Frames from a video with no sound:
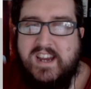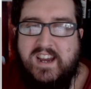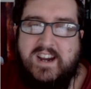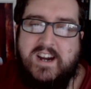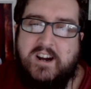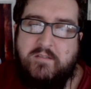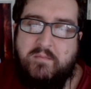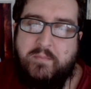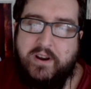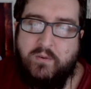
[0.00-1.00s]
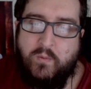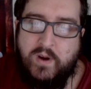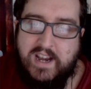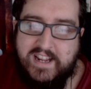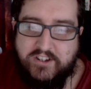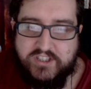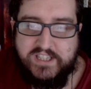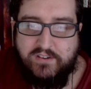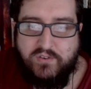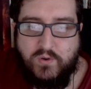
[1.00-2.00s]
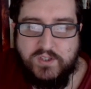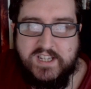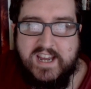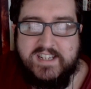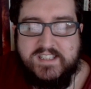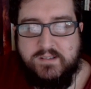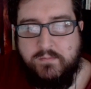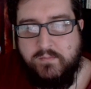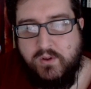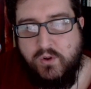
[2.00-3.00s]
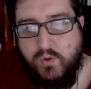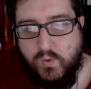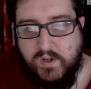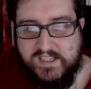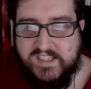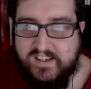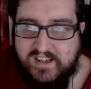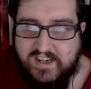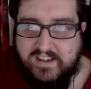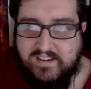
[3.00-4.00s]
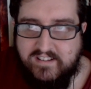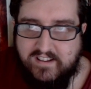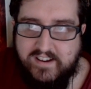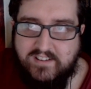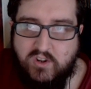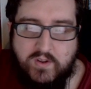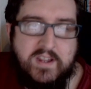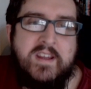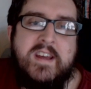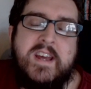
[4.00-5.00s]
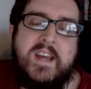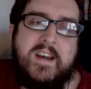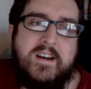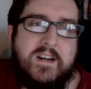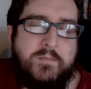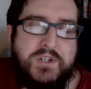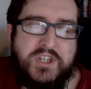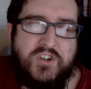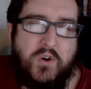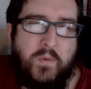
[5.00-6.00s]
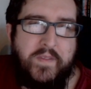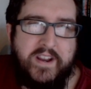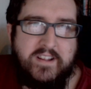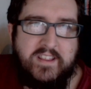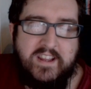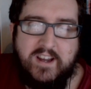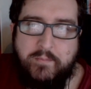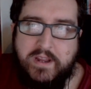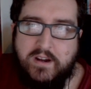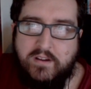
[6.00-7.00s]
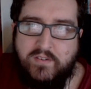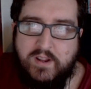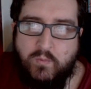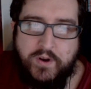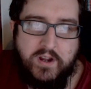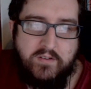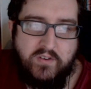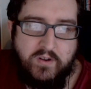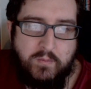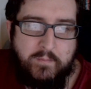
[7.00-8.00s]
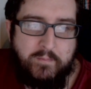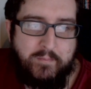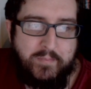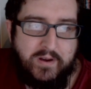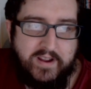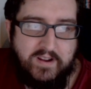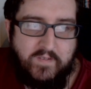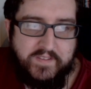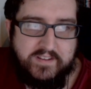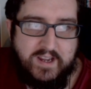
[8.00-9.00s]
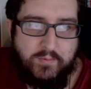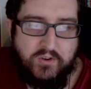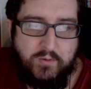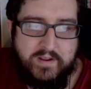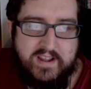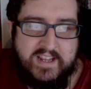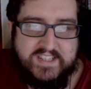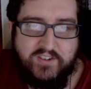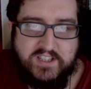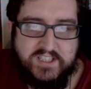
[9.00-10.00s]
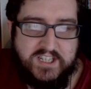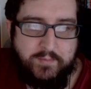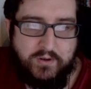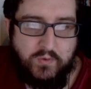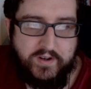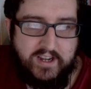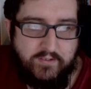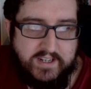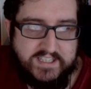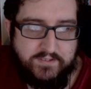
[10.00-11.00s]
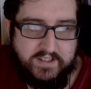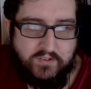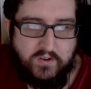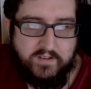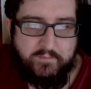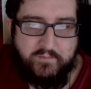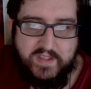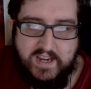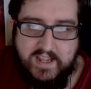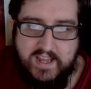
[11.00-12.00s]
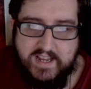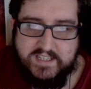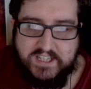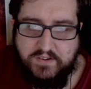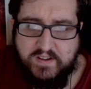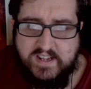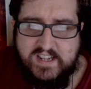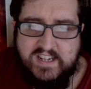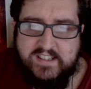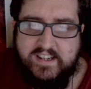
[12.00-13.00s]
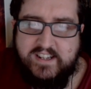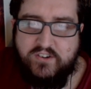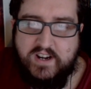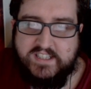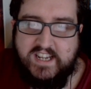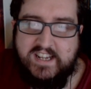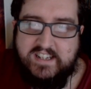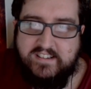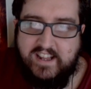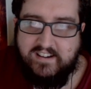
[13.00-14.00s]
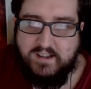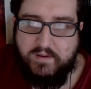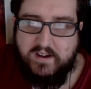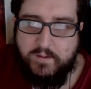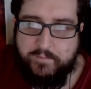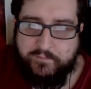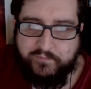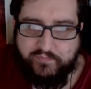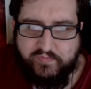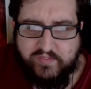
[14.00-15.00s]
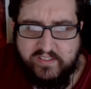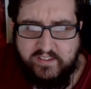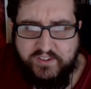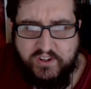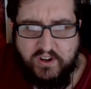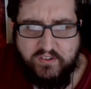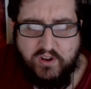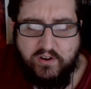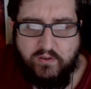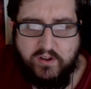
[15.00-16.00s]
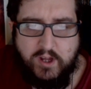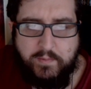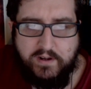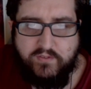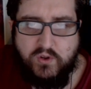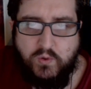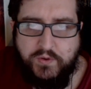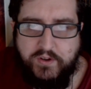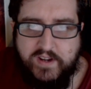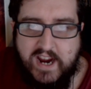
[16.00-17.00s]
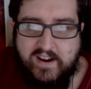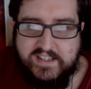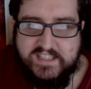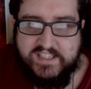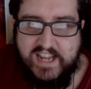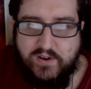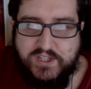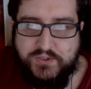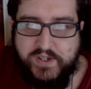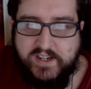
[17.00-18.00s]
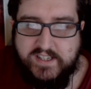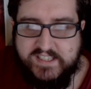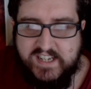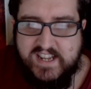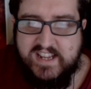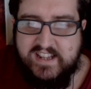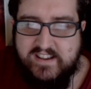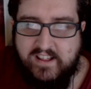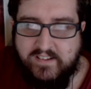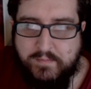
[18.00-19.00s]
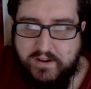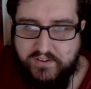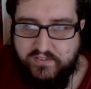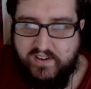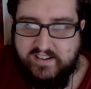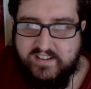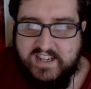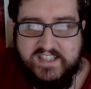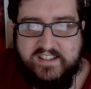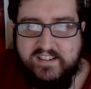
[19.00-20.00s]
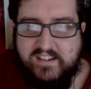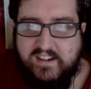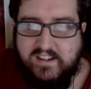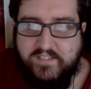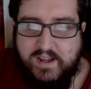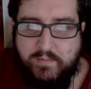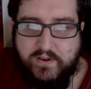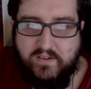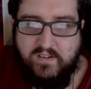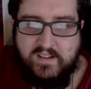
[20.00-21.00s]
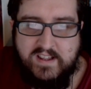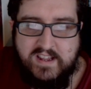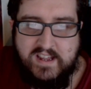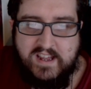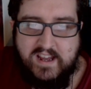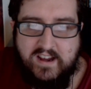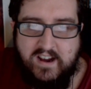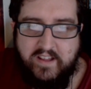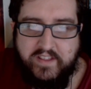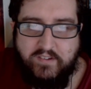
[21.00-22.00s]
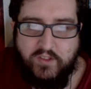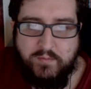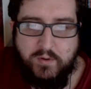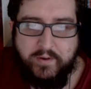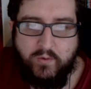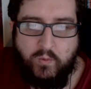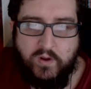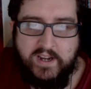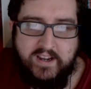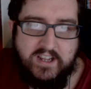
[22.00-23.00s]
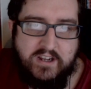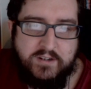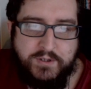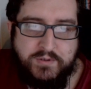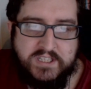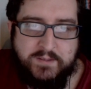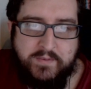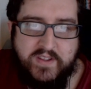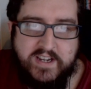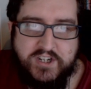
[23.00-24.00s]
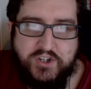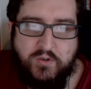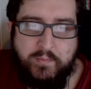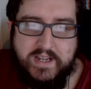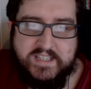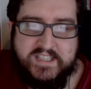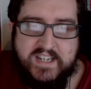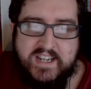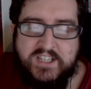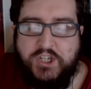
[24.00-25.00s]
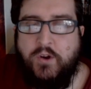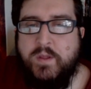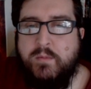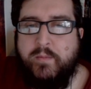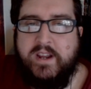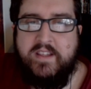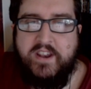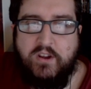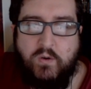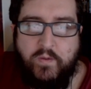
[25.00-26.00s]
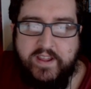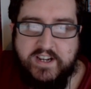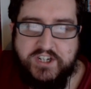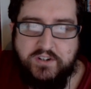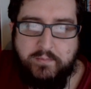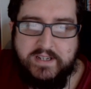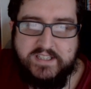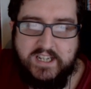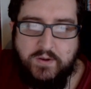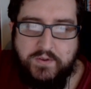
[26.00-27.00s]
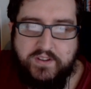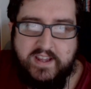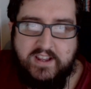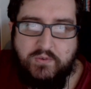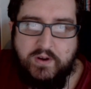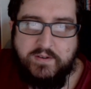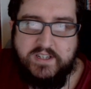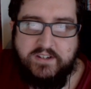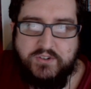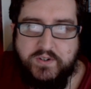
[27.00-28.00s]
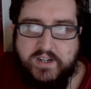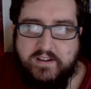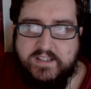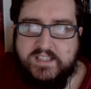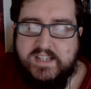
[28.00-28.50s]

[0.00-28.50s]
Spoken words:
But a really interesting force that has some cool aesthetic and design to it. Just not one that I think I'd be overly won over by on the tabletop. So look at the Serpent Horde anyway and see what they've got in here. So they did Raza and Delgamar. So you got a couple of cool new characters there, which is really nice. Delgamar's fantastic. I love that model. And then you got the Mummak War Leader, which was some of the additional bits. So you got the Mummak, and then you got all the additional bits that go onto that as well, which I think was really nice.